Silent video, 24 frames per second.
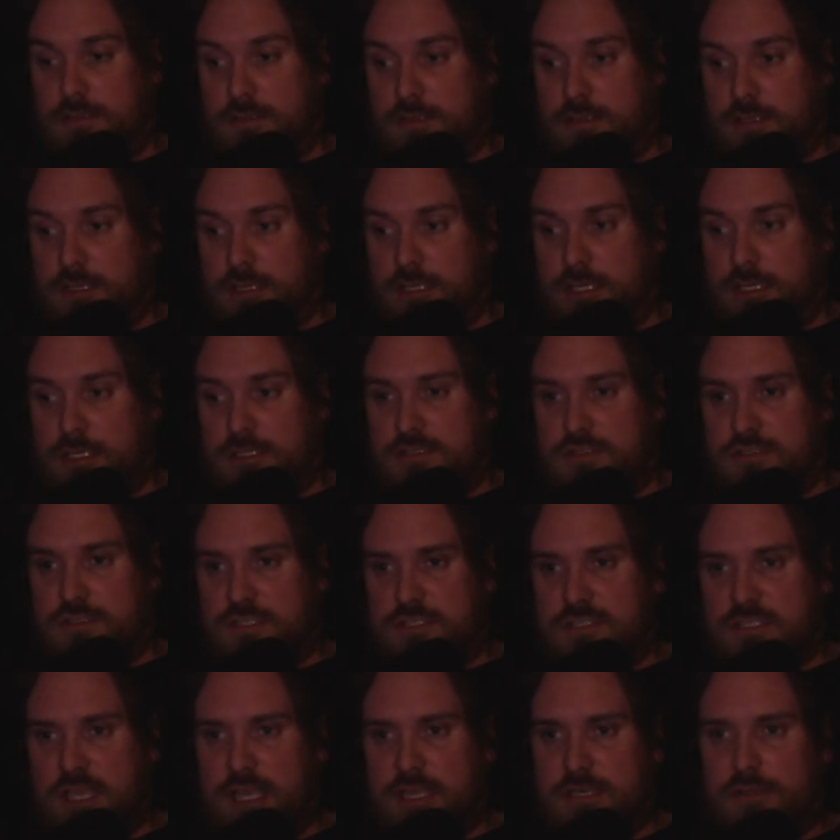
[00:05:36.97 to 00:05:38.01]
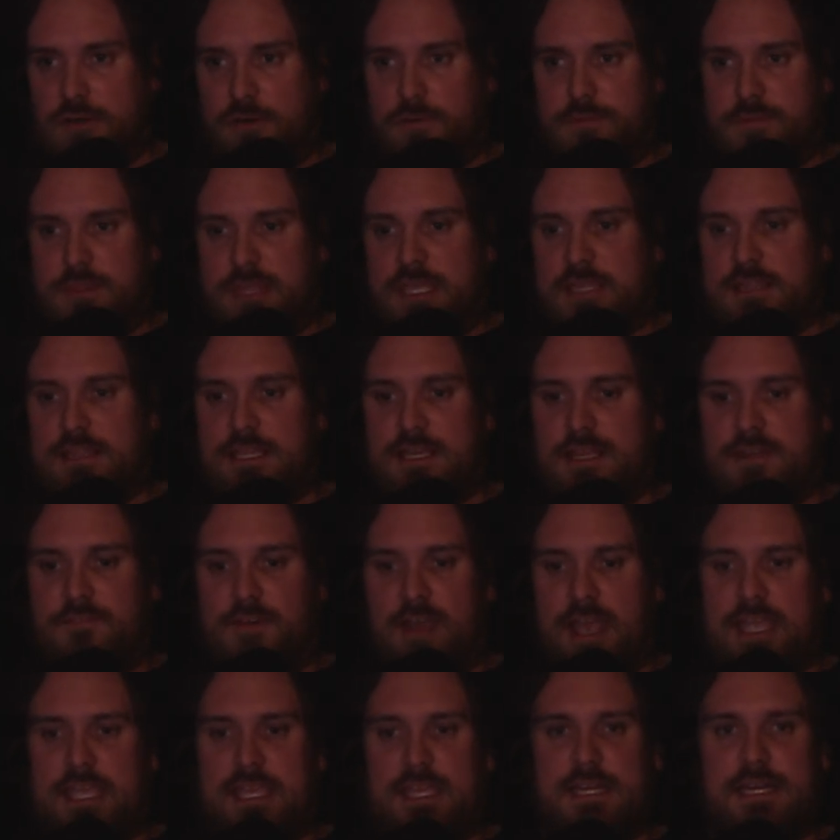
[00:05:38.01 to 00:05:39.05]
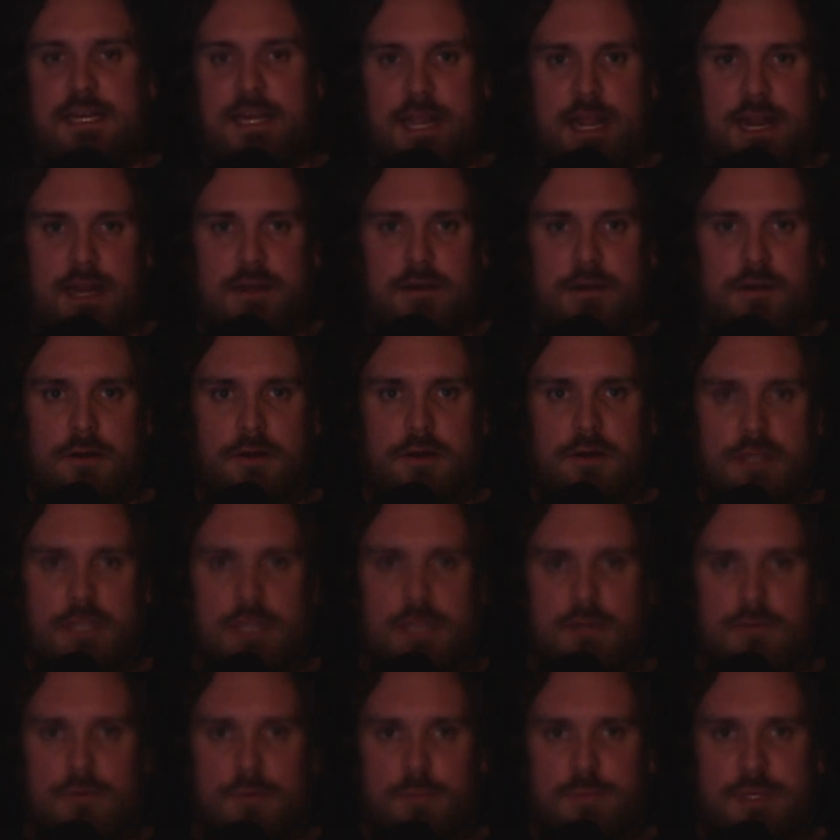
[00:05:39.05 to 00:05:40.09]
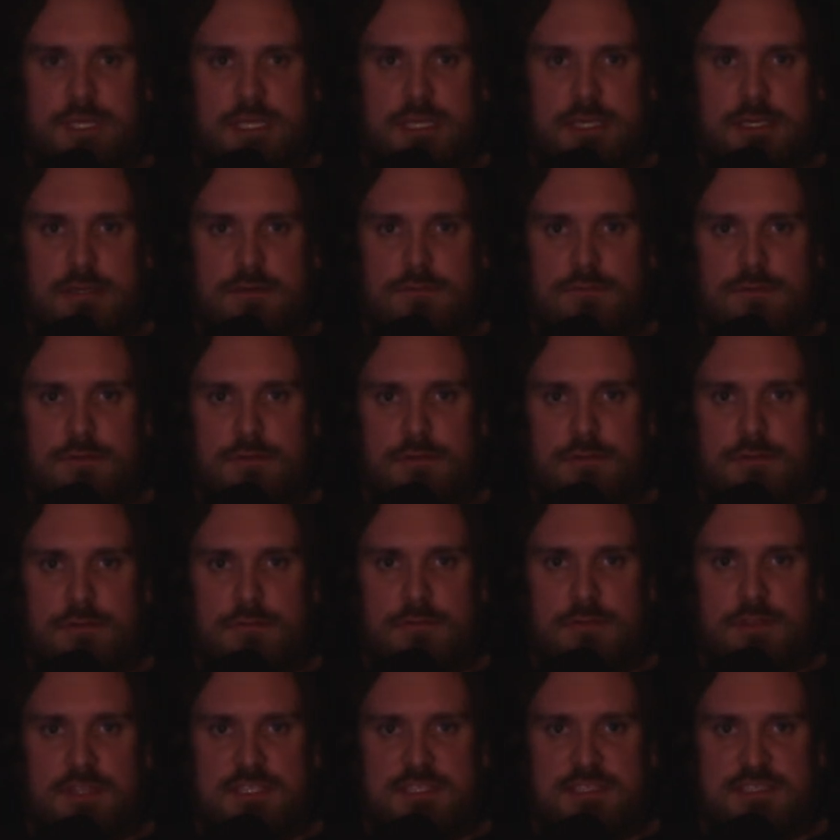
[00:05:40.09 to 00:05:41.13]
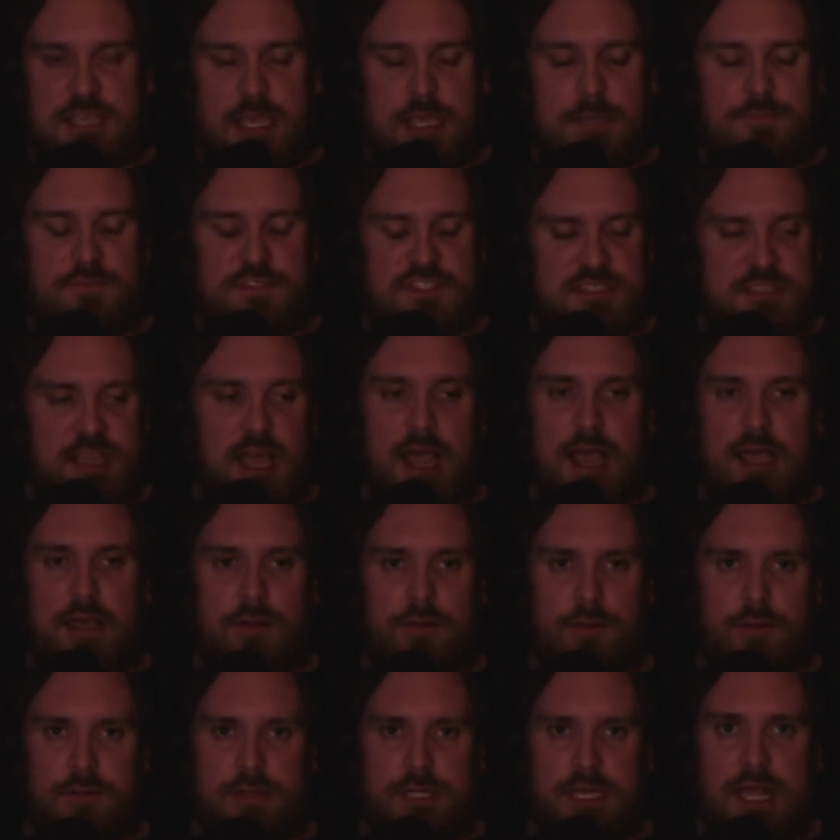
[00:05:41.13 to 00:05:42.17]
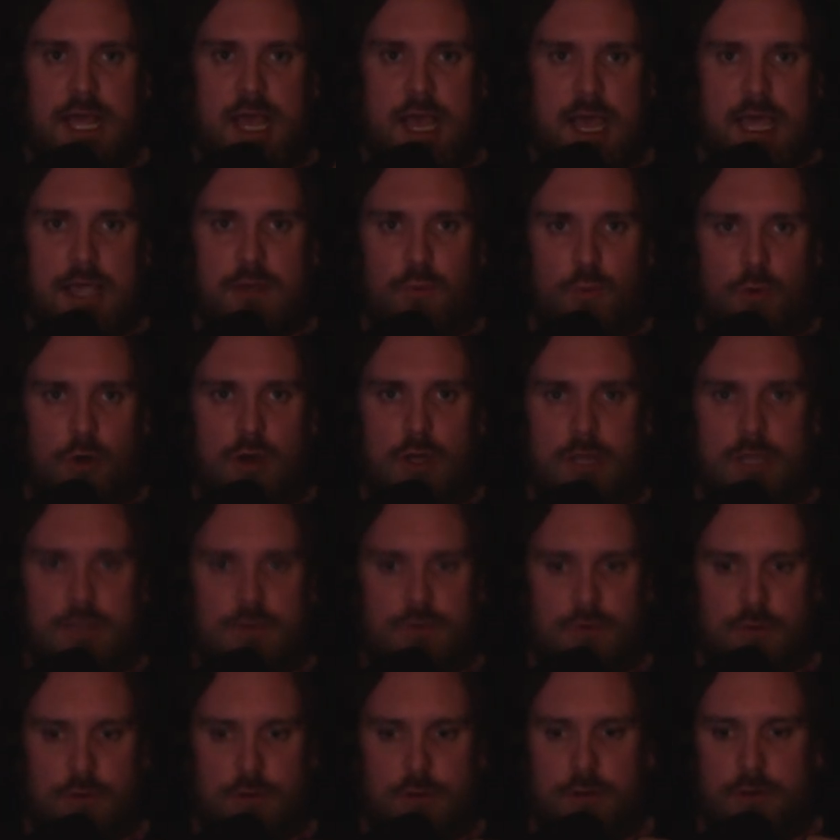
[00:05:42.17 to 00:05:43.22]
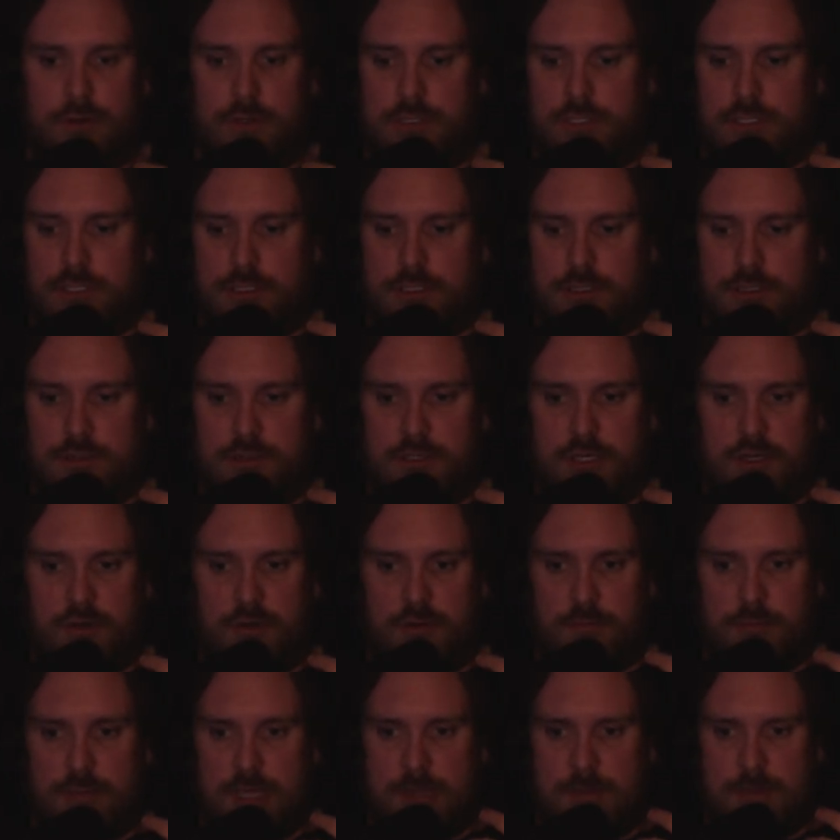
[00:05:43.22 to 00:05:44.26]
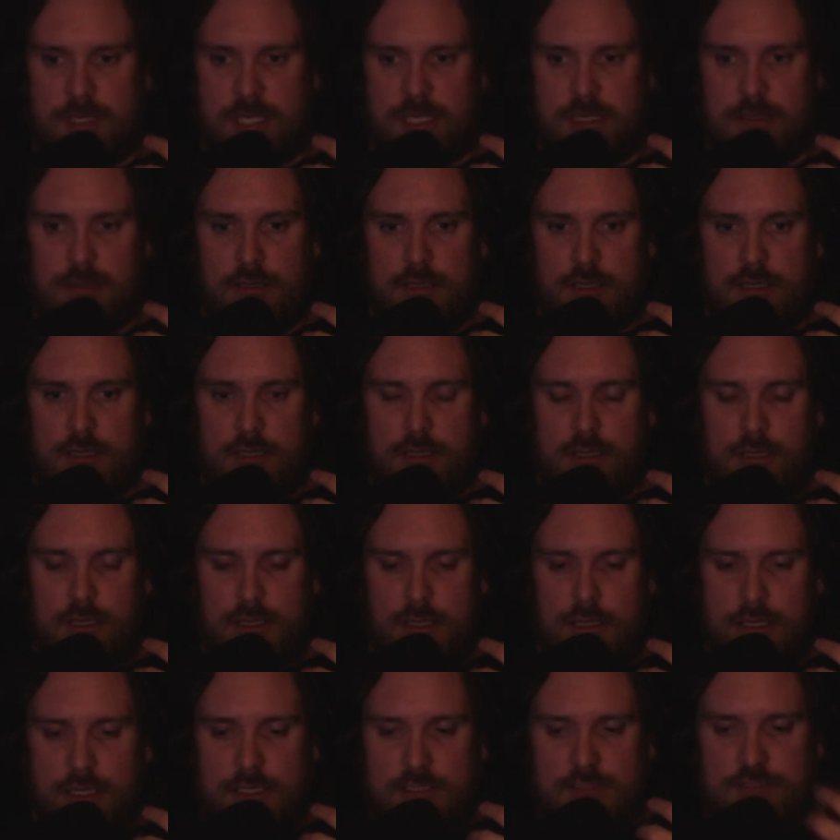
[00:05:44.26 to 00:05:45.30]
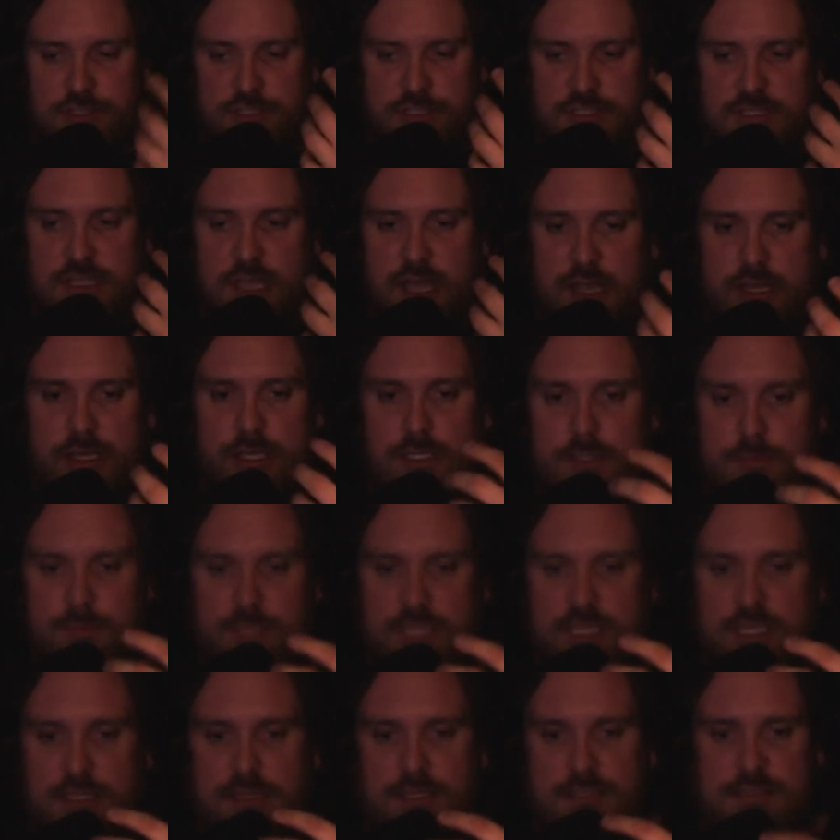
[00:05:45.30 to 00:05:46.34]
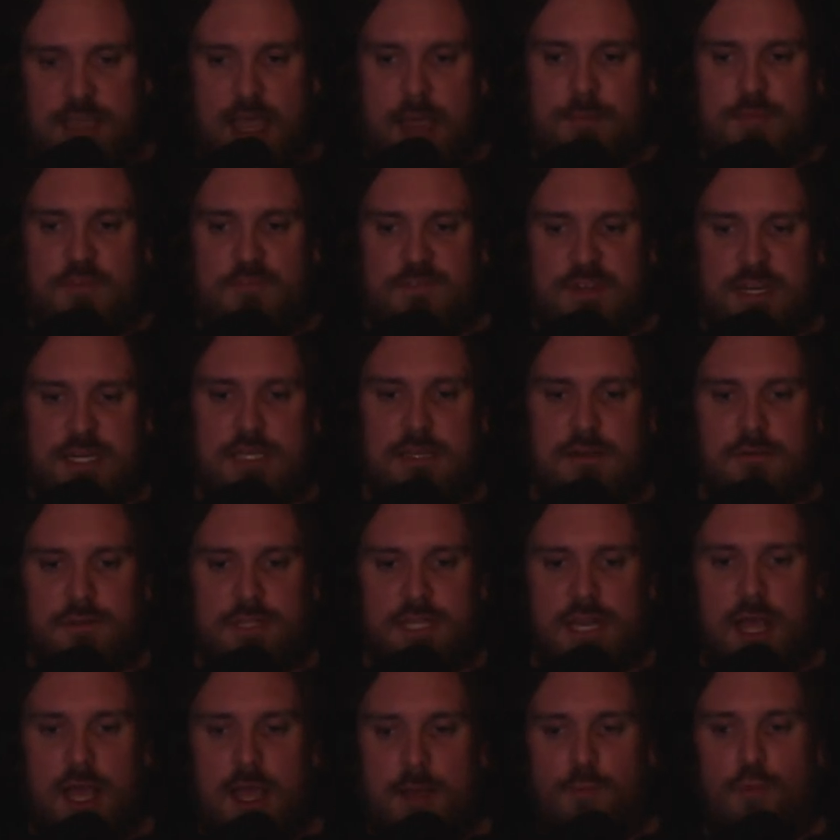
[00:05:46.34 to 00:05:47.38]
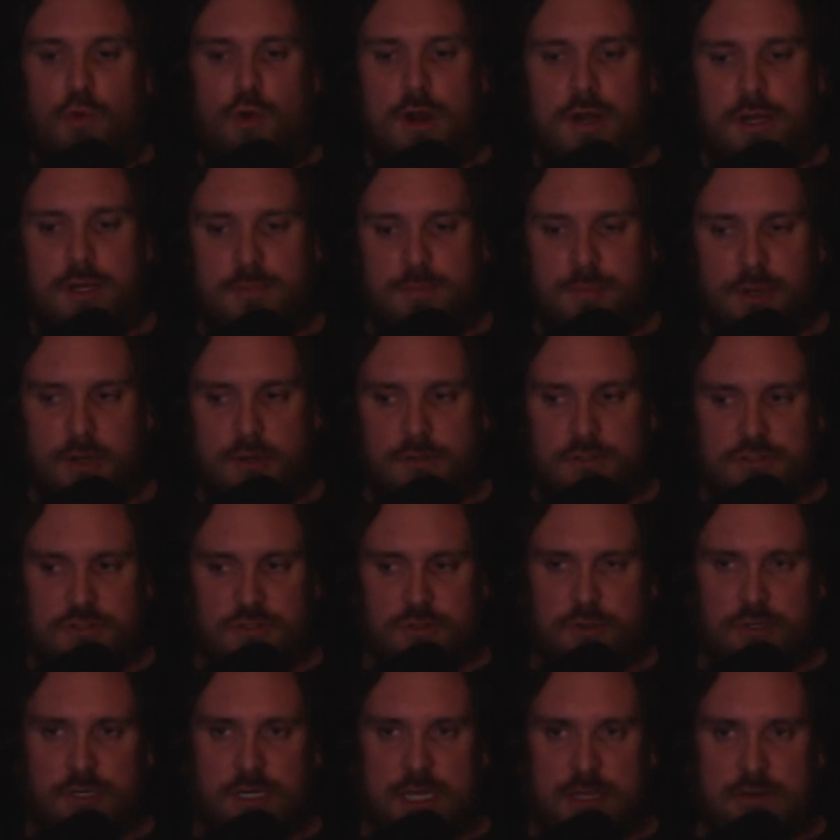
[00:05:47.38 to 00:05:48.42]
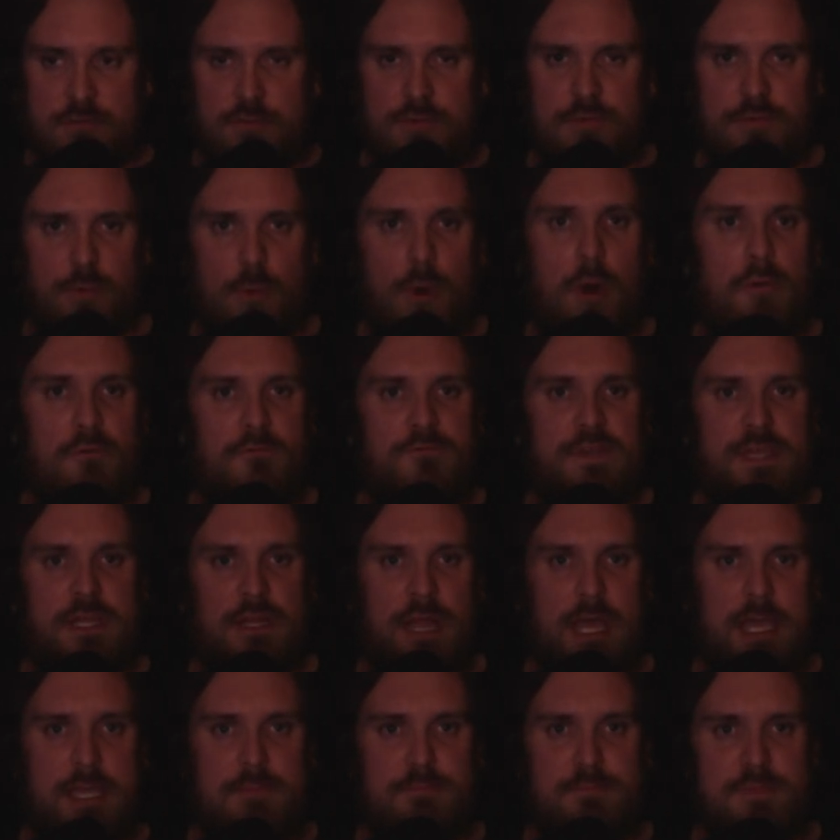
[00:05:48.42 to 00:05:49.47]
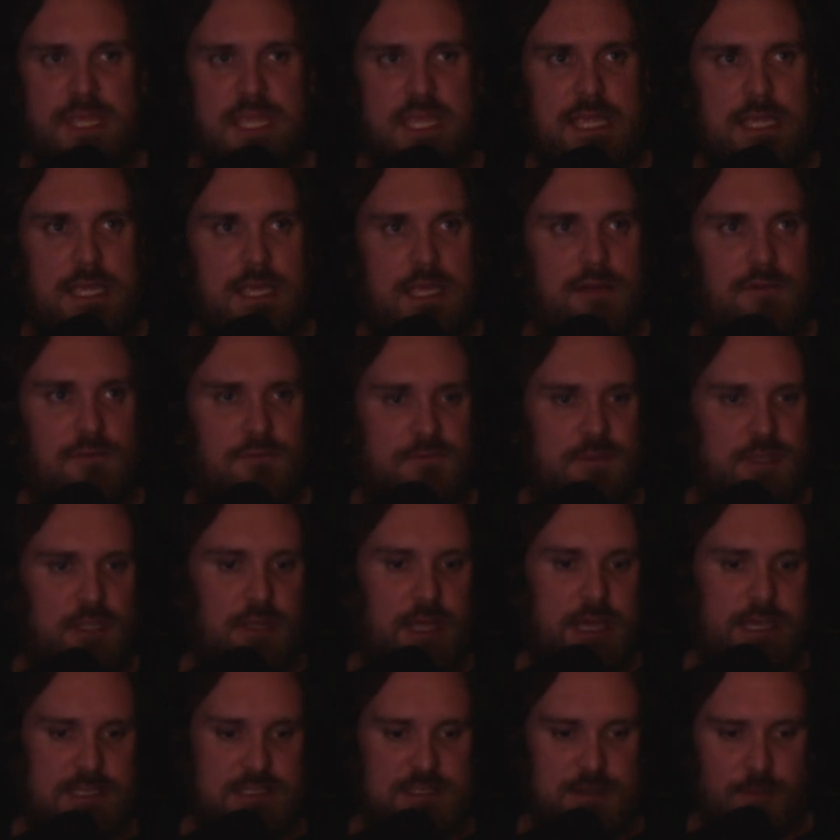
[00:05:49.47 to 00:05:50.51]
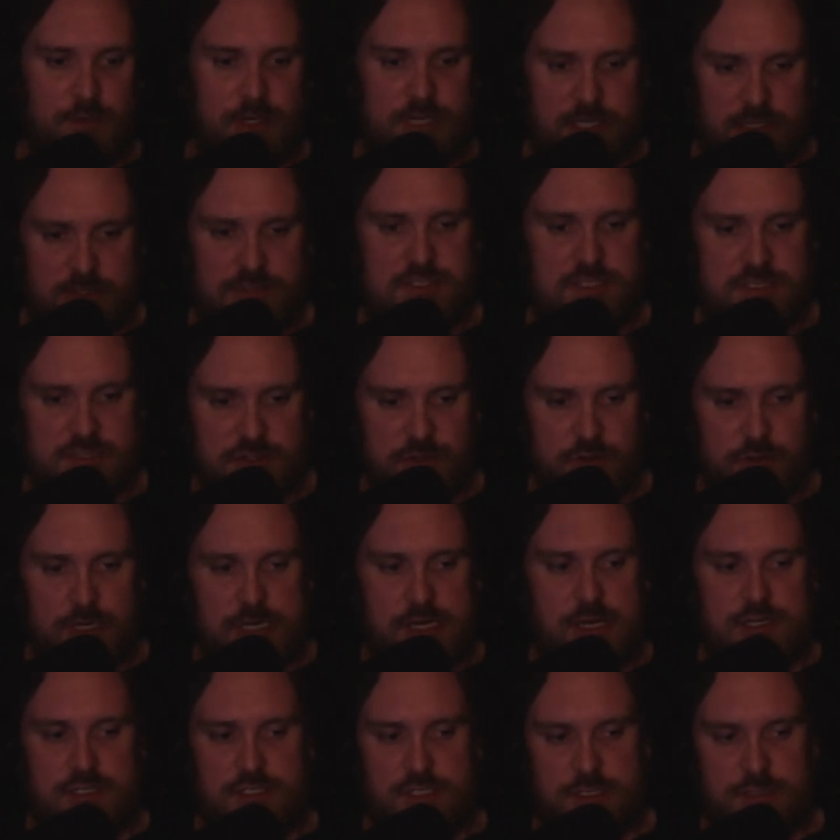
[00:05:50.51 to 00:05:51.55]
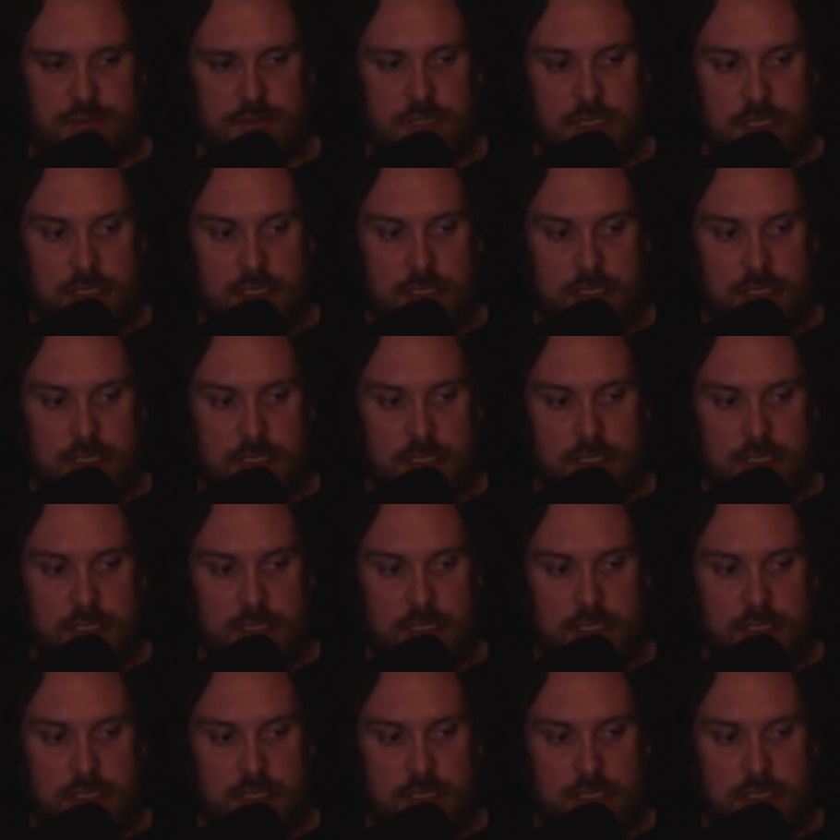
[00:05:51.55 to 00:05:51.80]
it's just, I don't think that if I get an editor, it'll be the same style that I want, or, you know, maybe it's just not going to be the type of video that I'm wanting to post, or it won't feel like me. It'll feel like someone else's creation,